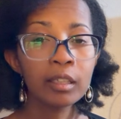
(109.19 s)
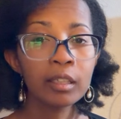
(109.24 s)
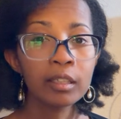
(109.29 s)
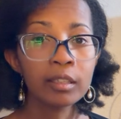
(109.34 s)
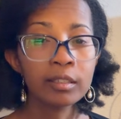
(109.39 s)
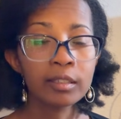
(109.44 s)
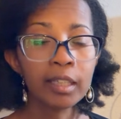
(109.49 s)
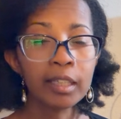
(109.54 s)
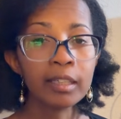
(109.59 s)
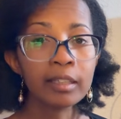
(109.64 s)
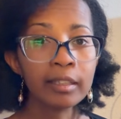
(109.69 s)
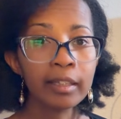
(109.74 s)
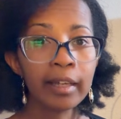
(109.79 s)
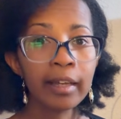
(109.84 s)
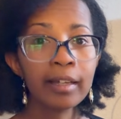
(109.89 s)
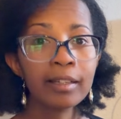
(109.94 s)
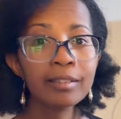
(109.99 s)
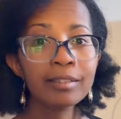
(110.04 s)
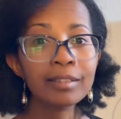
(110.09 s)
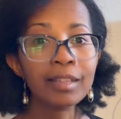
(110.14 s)

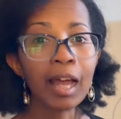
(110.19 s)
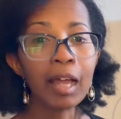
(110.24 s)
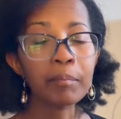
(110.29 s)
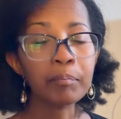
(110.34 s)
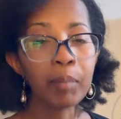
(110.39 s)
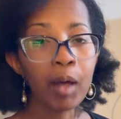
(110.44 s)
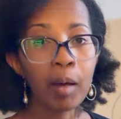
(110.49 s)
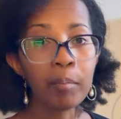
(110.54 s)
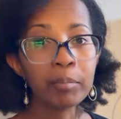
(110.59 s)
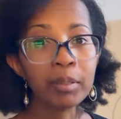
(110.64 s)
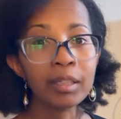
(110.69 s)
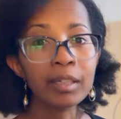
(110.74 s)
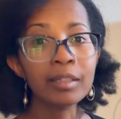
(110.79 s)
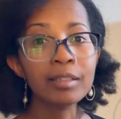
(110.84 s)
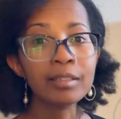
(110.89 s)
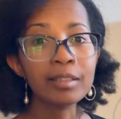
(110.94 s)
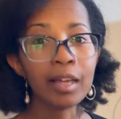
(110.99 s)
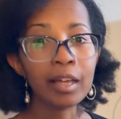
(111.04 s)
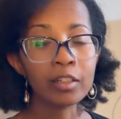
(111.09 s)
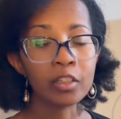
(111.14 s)
seedlings like
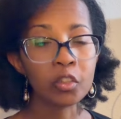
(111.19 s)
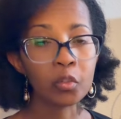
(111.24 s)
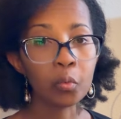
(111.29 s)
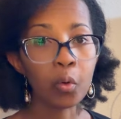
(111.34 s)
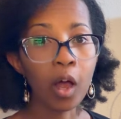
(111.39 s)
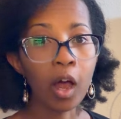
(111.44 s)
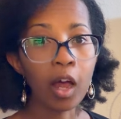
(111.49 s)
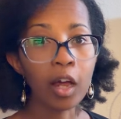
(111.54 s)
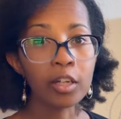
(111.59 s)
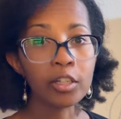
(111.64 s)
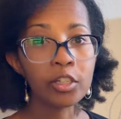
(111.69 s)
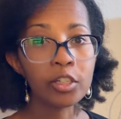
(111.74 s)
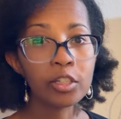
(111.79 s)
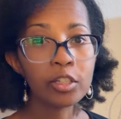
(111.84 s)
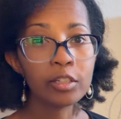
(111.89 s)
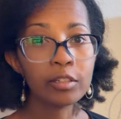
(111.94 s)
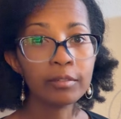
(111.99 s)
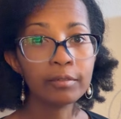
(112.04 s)
pumpkins and squash.